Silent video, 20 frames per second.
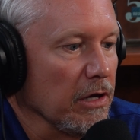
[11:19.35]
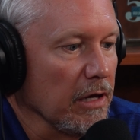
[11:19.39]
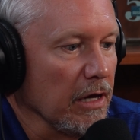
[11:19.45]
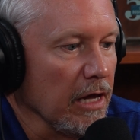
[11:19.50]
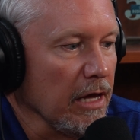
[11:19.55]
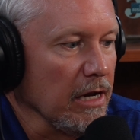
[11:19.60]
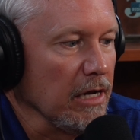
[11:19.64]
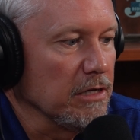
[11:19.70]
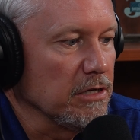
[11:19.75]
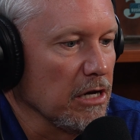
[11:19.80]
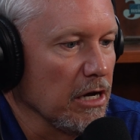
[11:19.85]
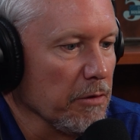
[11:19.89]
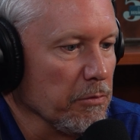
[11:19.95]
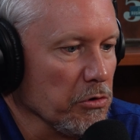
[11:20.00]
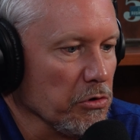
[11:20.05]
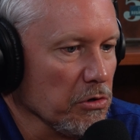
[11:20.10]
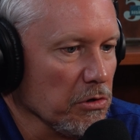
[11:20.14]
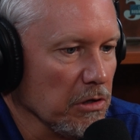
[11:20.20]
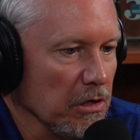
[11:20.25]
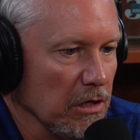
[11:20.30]
anytime
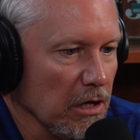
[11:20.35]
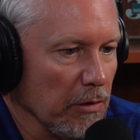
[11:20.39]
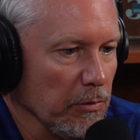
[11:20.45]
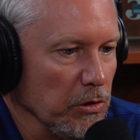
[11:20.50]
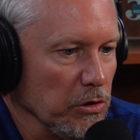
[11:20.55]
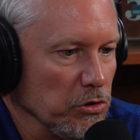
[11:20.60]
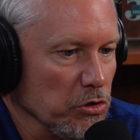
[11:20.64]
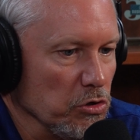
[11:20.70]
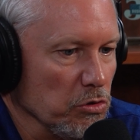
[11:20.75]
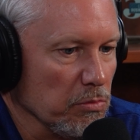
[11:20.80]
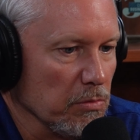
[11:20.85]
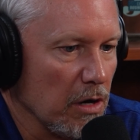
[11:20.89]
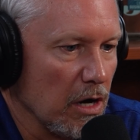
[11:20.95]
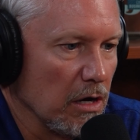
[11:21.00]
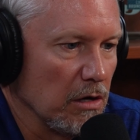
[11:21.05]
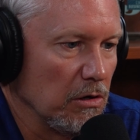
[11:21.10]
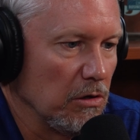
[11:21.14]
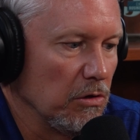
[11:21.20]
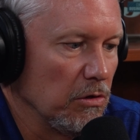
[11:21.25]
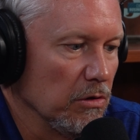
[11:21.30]
you're in the W-2
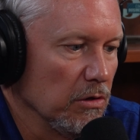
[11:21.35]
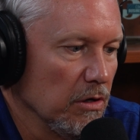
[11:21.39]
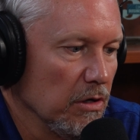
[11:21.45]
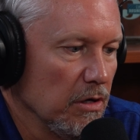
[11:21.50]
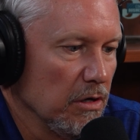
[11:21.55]
model